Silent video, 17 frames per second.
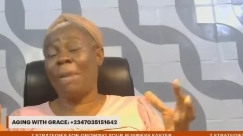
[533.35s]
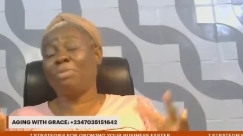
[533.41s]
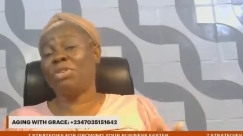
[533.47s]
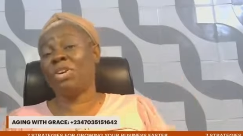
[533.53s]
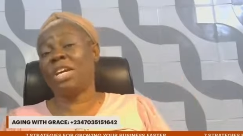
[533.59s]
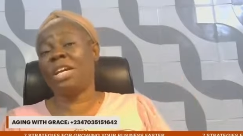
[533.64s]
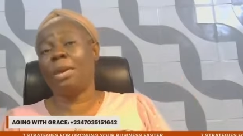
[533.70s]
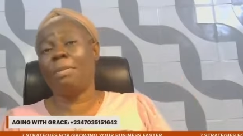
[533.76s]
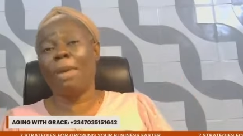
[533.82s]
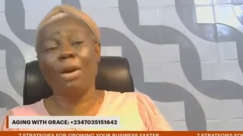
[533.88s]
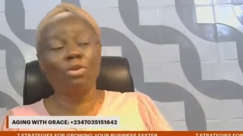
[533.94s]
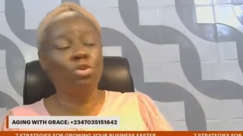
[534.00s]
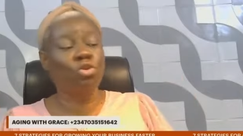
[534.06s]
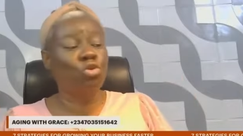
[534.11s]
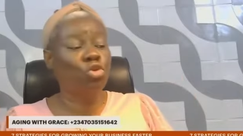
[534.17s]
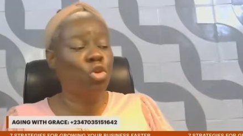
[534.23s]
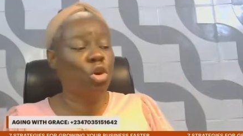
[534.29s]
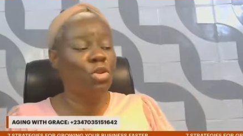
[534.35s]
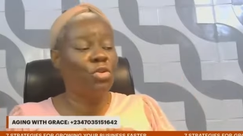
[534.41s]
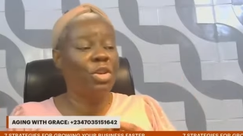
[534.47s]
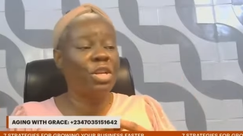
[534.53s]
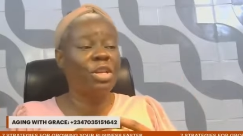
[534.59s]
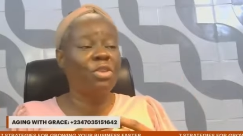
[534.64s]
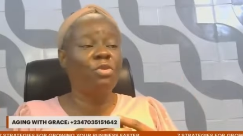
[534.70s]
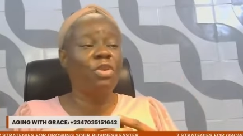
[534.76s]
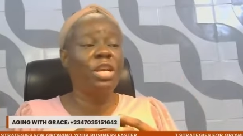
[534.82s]
I'm, talking about, you don't
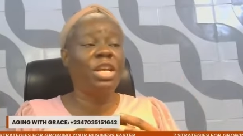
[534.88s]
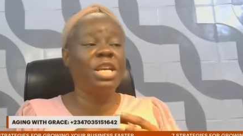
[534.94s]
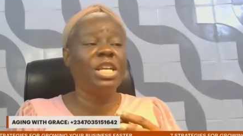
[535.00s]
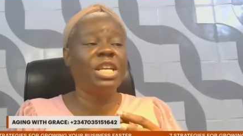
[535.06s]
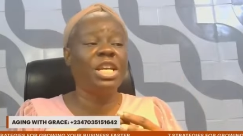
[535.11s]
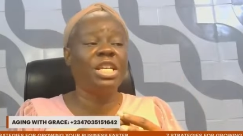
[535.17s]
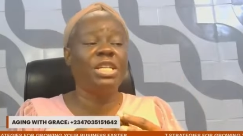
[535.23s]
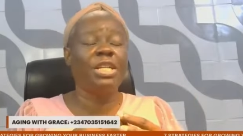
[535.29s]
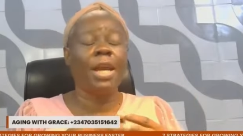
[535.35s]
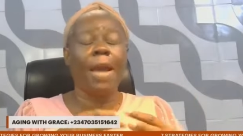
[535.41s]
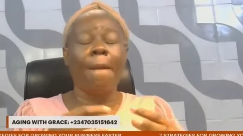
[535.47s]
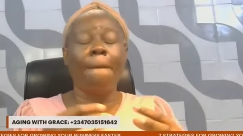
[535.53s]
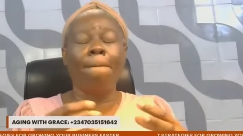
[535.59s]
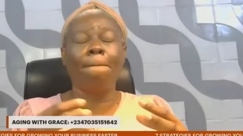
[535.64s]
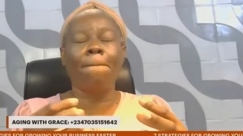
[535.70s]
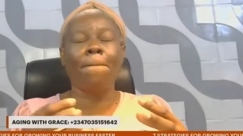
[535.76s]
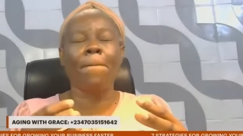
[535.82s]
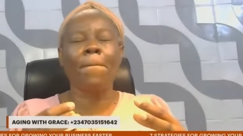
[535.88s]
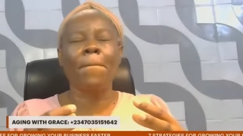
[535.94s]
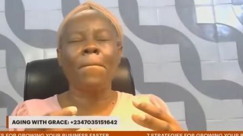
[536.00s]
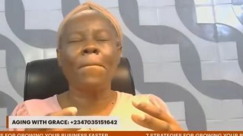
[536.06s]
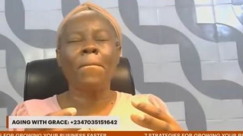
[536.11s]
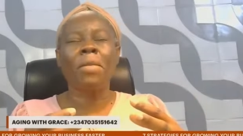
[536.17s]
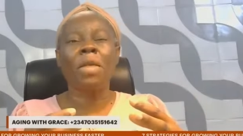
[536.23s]
re- really need um,